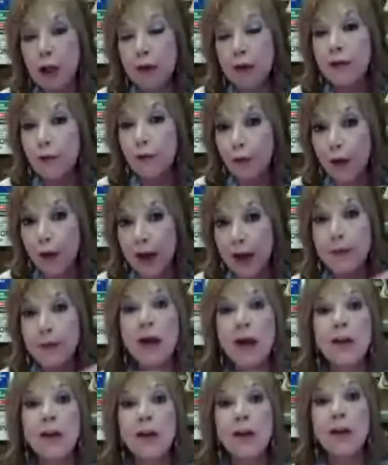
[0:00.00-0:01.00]
of the frame
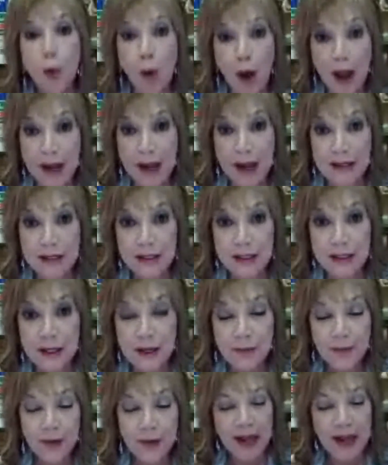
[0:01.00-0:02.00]
to white.
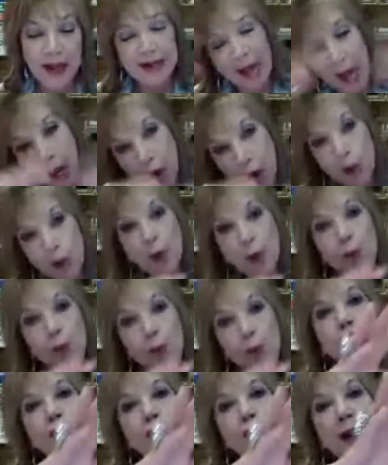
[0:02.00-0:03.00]
And now you
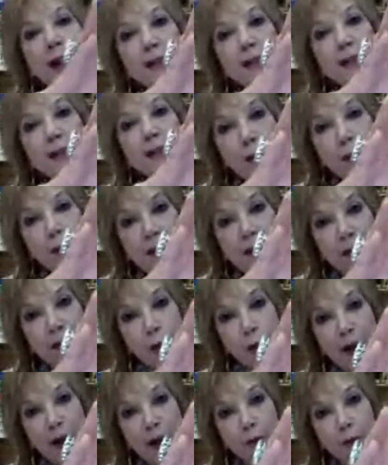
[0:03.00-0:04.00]
project within the
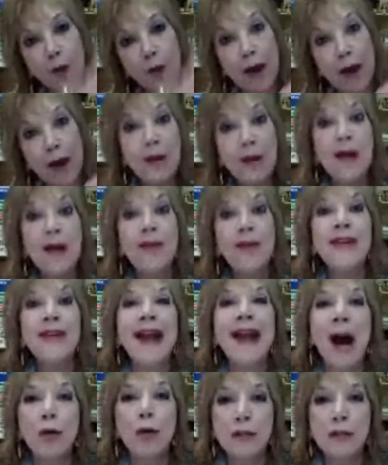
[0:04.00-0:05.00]
white frame the
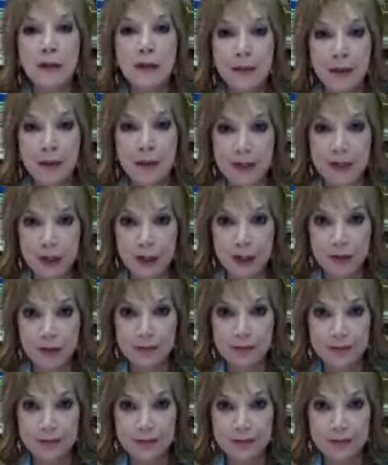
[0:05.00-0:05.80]
outcome image.